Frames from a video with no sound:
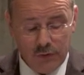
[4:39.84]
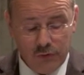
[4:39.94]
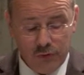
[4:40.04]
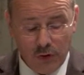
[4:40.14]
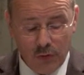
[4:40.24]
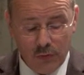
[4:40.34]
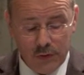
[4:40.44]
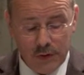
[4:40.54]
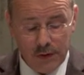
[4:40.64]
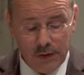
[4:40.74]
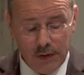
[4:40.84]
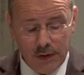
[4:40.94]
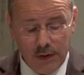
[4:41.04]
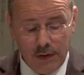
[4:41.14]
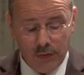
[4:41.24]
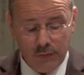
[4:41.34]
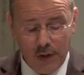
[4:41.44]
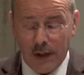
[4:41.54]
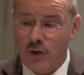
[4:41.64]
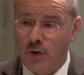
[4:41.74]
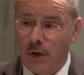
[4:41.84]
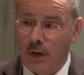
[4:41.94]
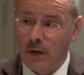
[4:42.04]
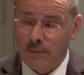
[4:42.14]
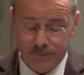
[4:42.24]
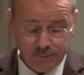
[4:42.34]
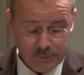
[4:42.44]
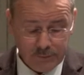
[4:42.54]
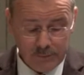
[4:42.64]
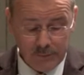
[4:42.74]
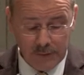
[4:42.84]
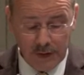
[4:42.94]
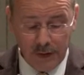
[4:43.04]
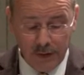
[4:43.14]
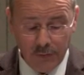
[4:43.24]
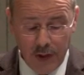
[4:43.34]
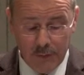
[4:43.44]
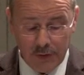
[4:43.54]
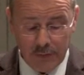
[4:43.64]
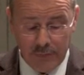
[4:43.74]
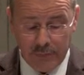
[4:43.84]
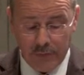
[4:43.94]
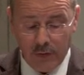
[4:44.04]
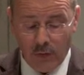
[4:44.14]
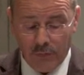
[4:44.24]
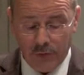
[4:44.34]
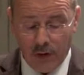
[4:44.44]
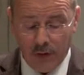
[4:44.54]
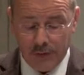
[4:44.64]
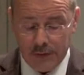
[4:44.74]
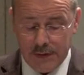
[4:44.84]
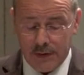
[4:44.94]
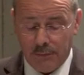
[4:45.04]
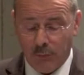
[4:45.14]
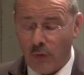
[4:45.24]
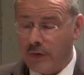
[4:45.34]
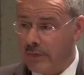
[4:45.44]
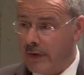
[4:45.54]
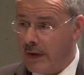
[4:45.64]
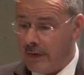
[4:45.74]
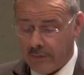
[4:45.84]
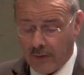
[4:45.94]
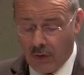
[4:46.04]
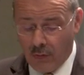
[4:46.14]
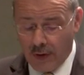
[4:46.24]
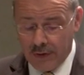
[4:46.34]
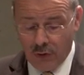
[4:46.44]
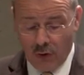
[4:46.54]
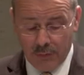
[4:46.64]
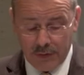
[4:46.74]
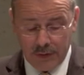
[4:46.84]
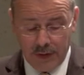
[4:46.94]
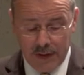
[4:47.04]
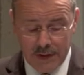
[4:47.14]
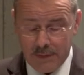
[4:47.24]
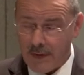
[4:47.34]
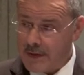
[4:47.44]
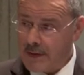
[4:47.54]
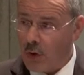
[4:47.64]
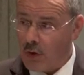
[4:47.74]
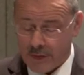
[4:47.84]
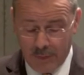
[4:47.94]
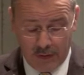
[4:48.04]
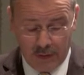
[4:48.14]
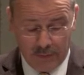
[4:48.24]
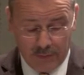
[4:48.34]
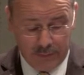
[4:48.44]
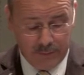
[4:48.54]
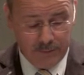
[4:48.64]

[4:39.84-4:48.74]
showed contractual agreements on targets and bonuses are quite common in Swiss hospitals.